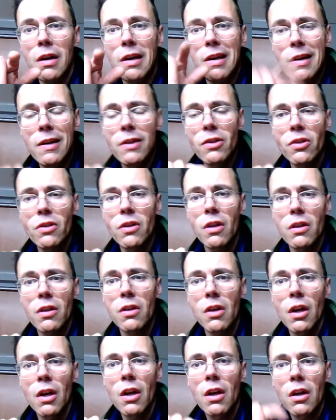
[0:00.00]
listed
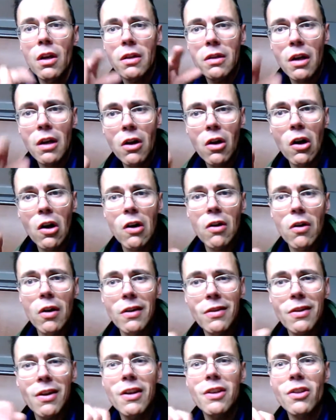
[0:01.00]
the car
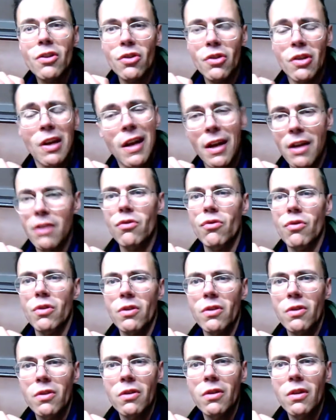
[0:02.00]
under his address,
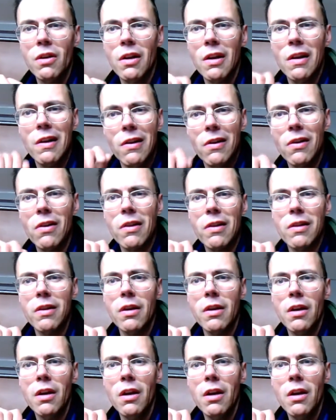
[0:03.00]
literally.